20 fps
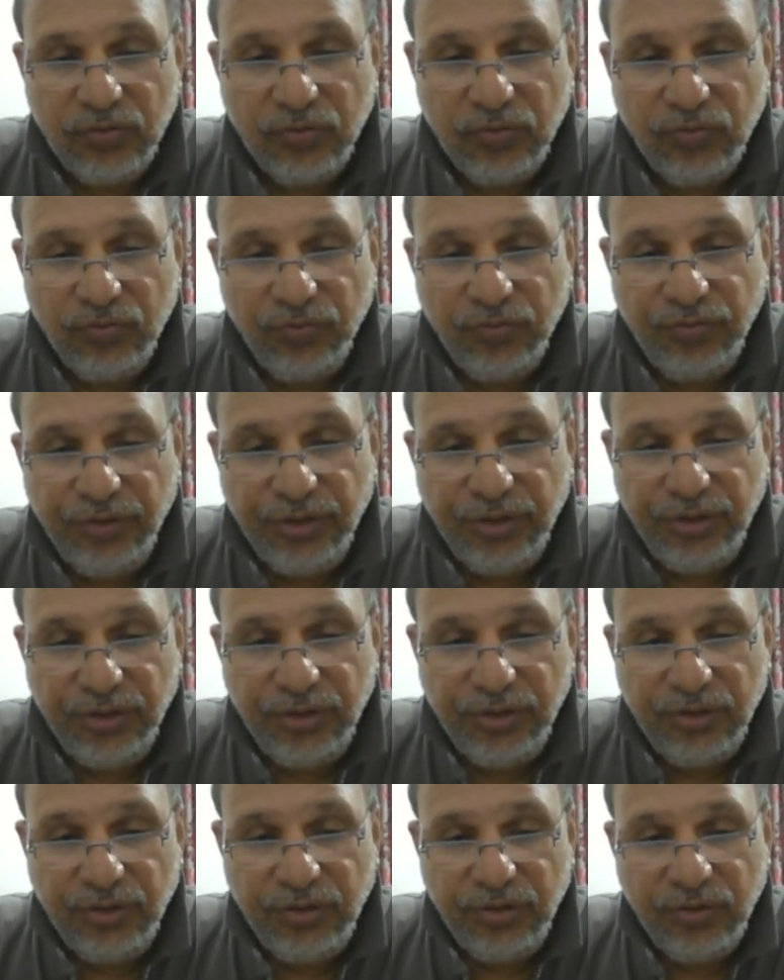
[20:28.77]

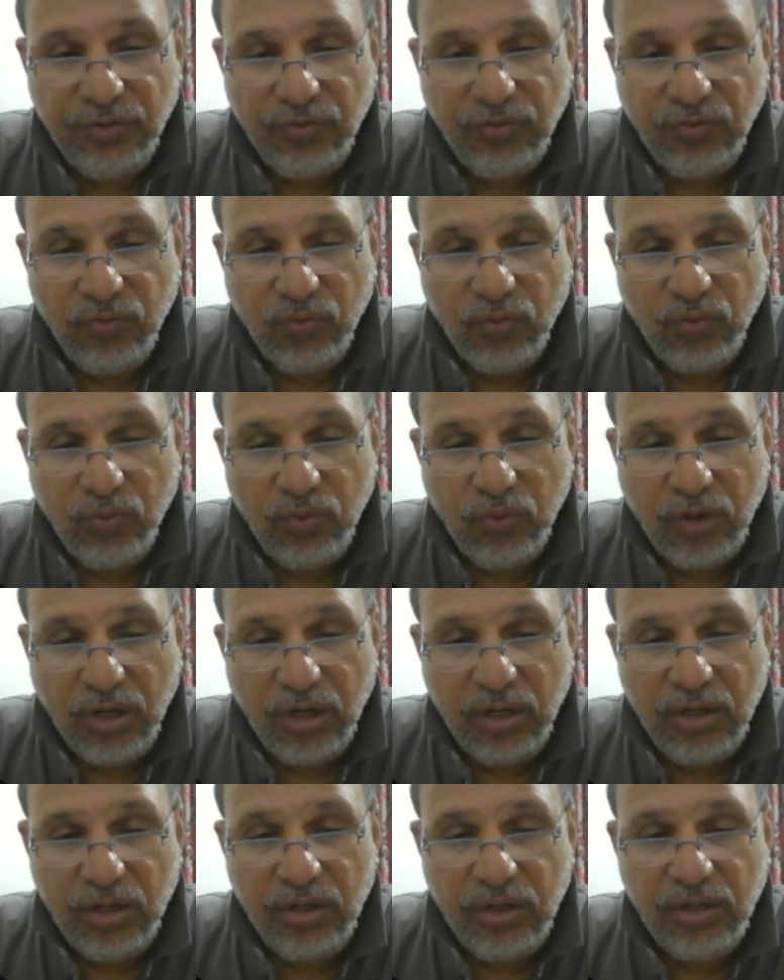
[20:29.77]

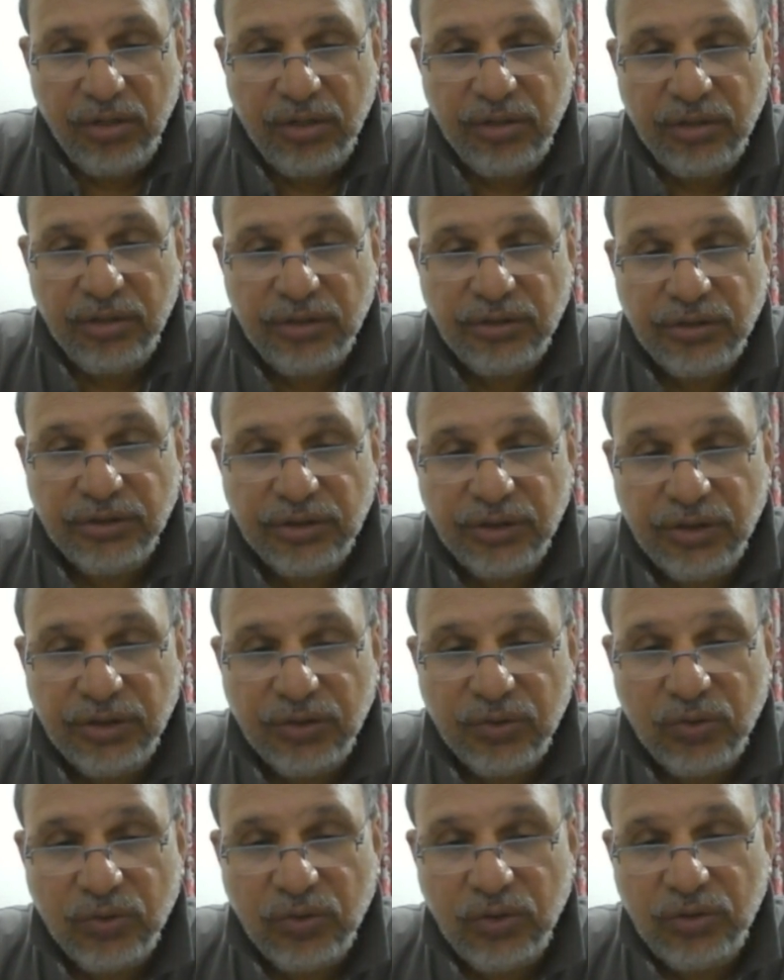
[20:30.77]
v1 is
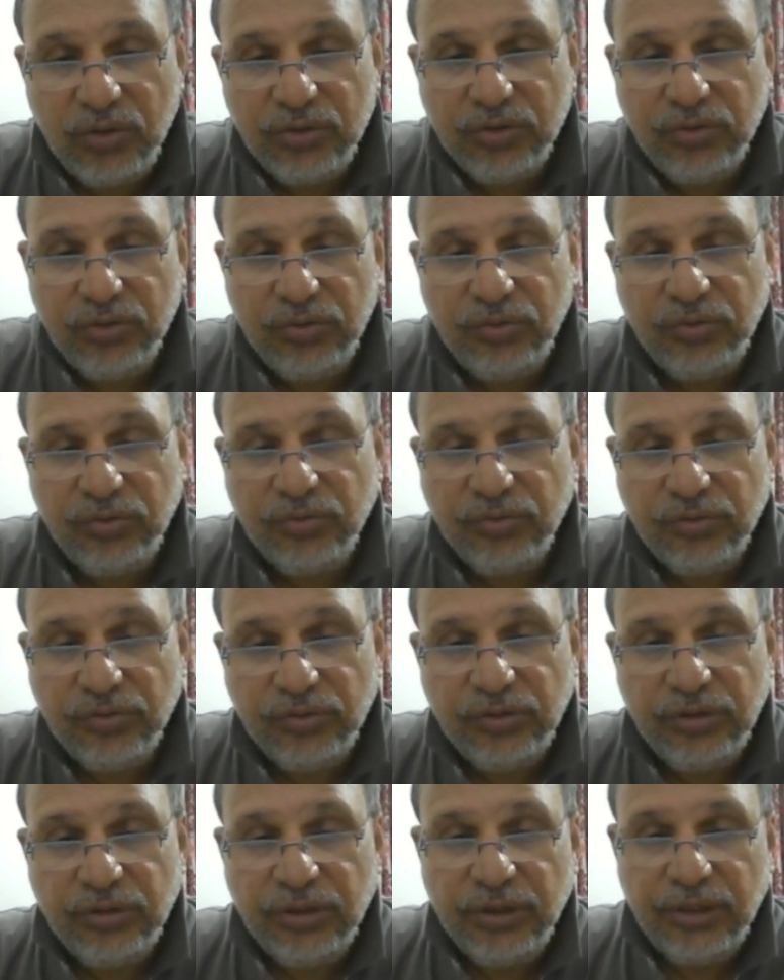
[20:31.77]
equal to,
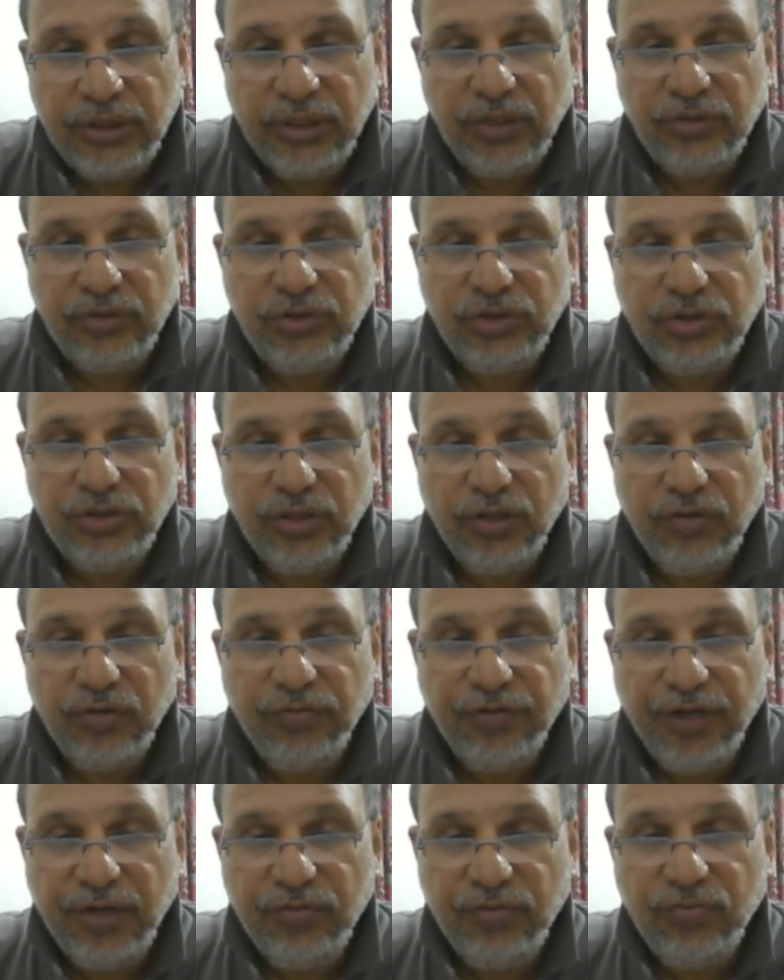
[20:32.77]
and instead
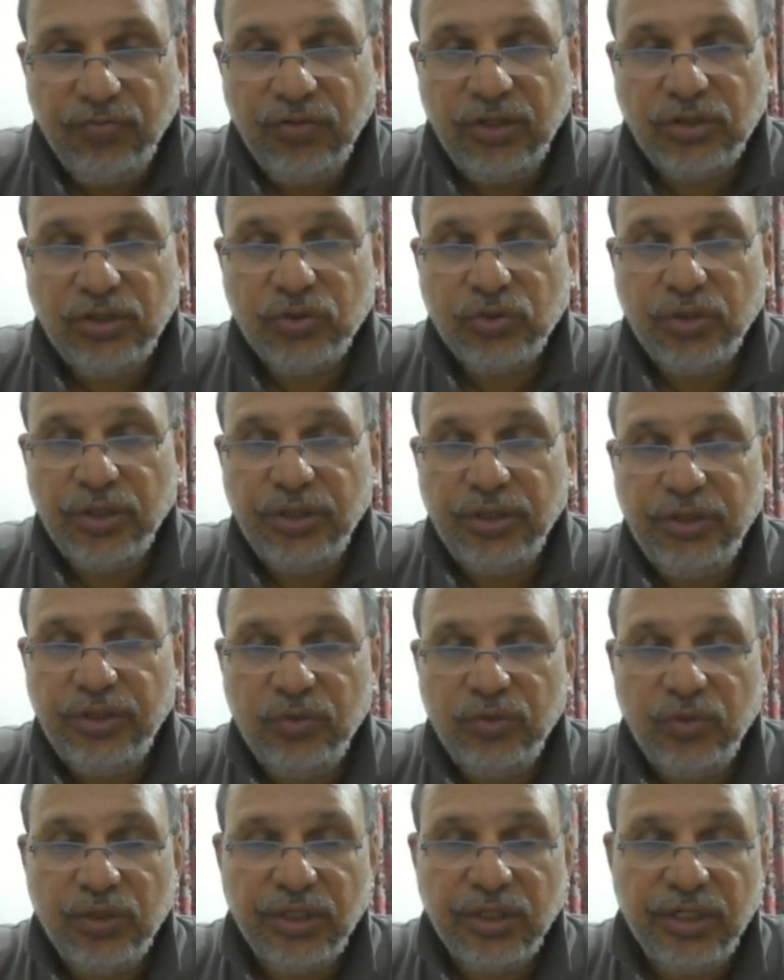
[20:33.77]
of m1 square,
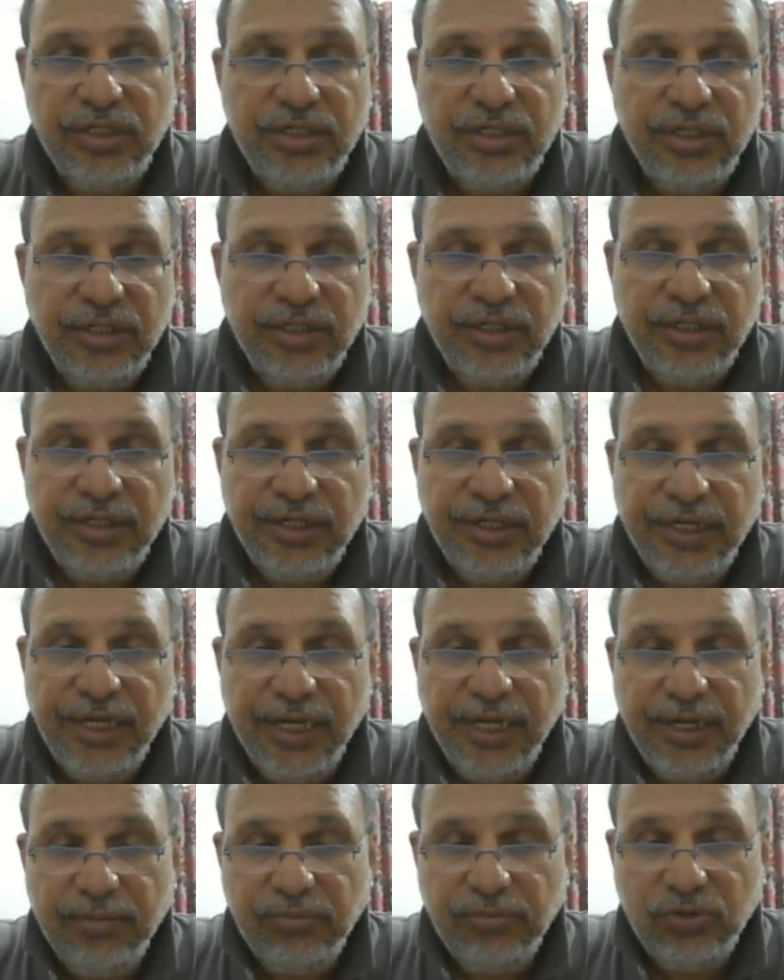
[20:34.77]
you will get
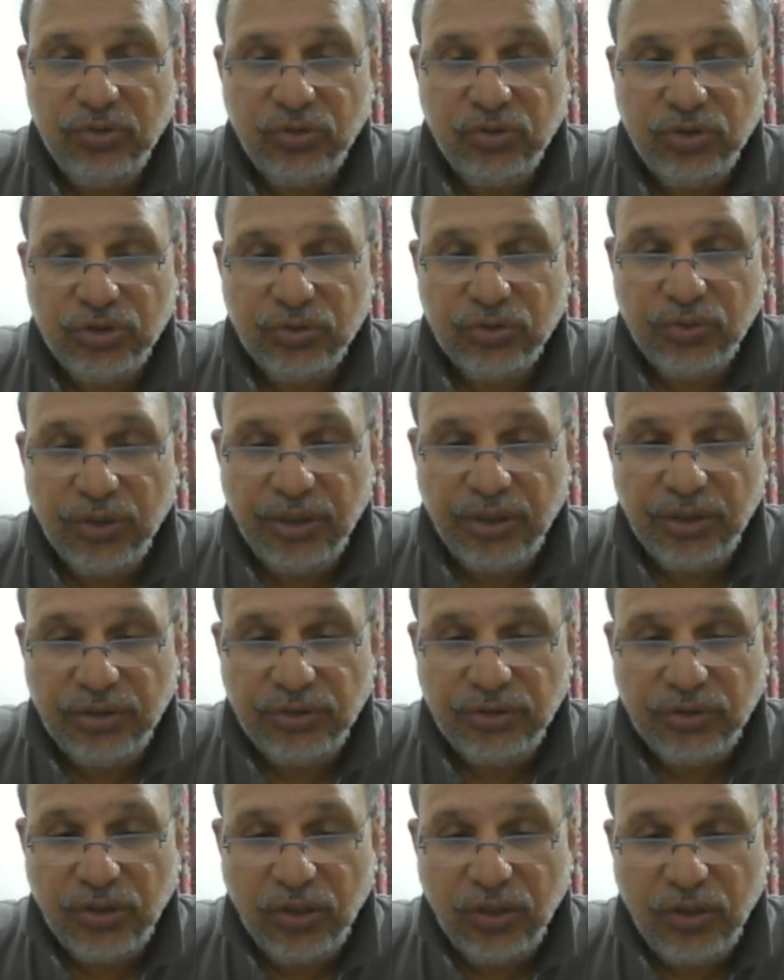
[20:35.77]
m2 square.
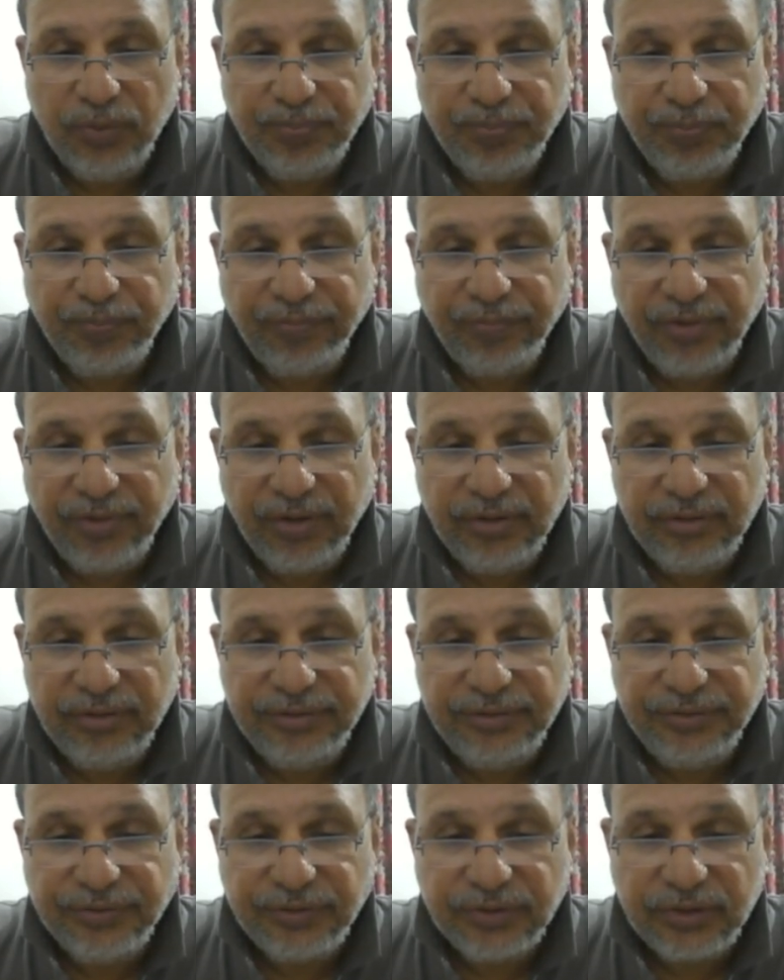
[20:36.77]
So,
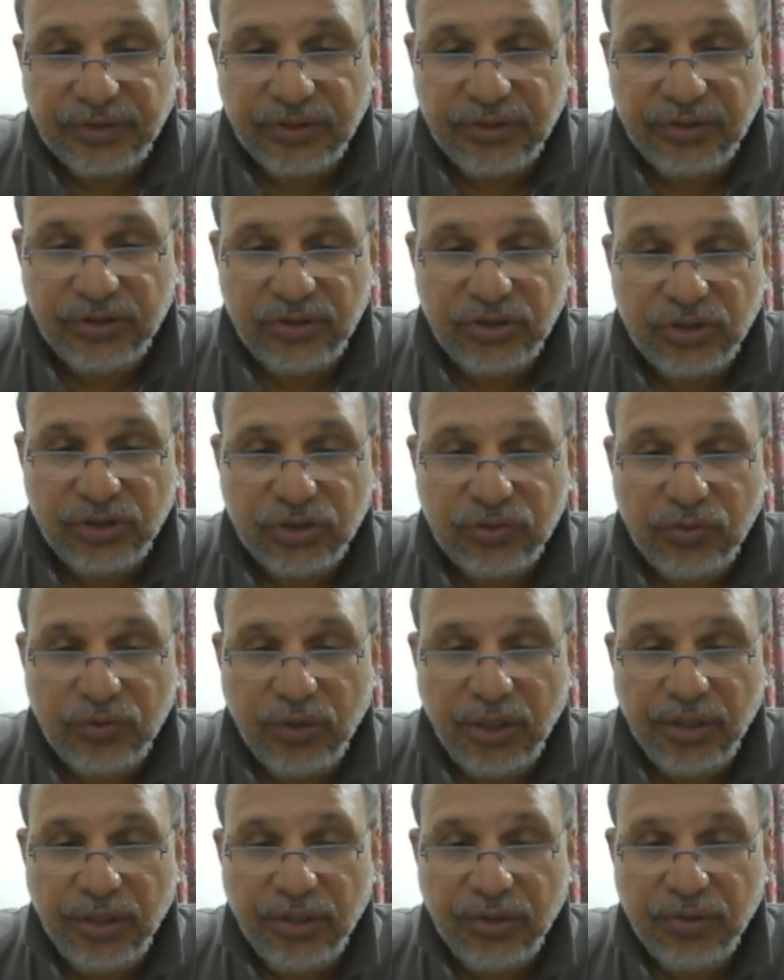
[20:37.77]

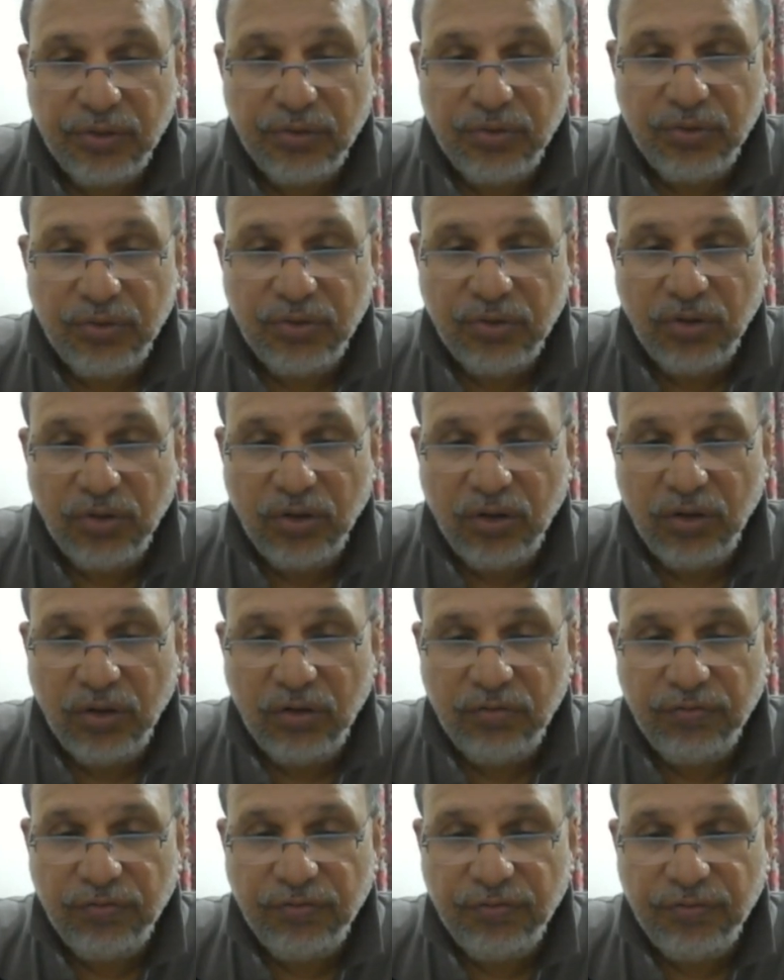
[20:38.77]
square root
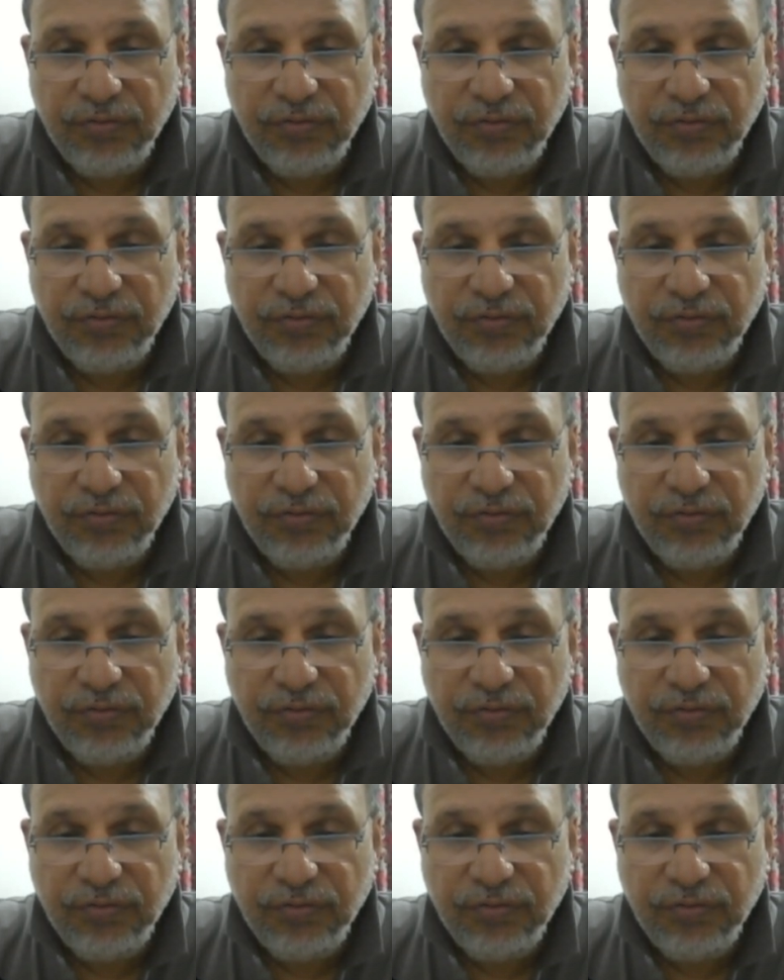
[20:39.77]
of